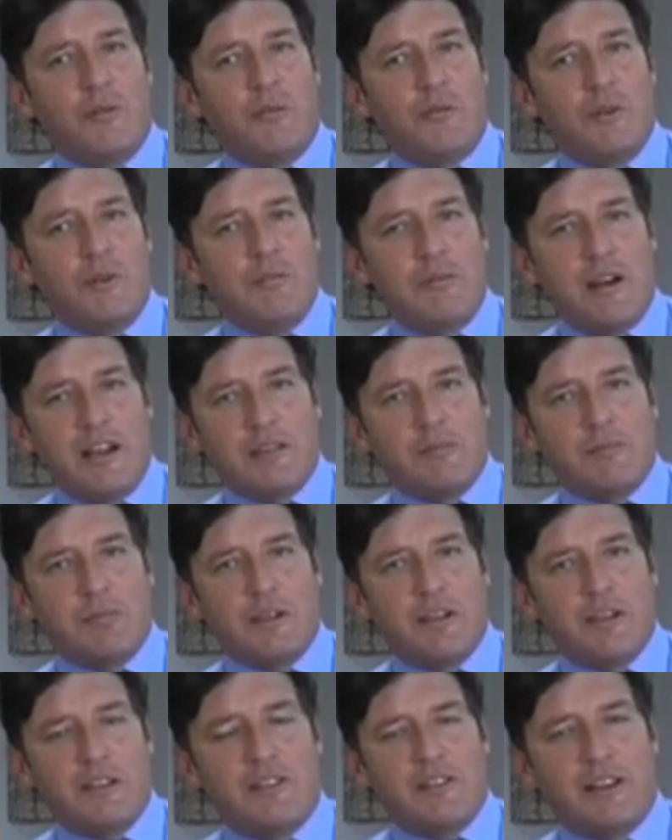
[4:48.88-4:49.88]
We might
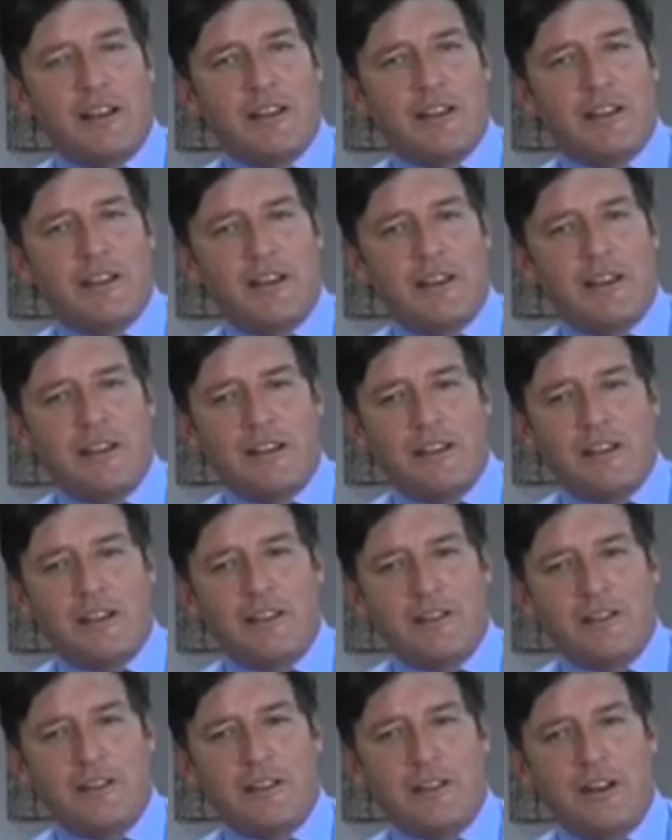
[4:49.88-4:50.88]
be telling
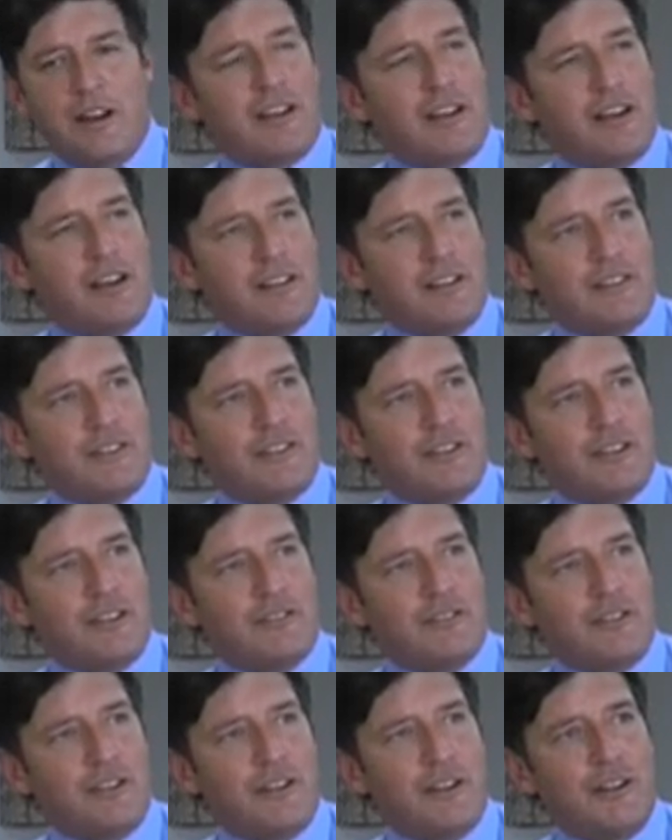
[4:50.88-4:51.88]
a kite
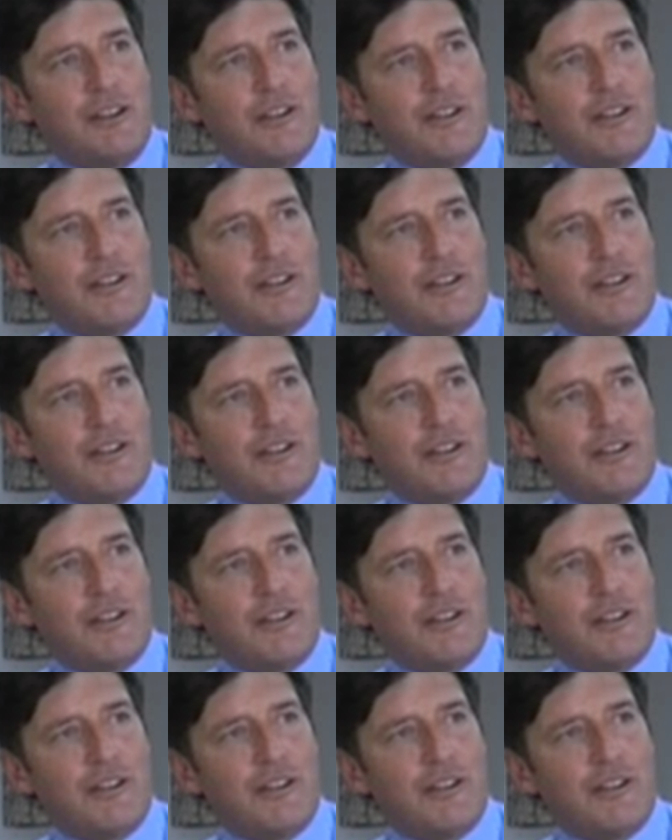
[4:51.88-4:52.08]
surfer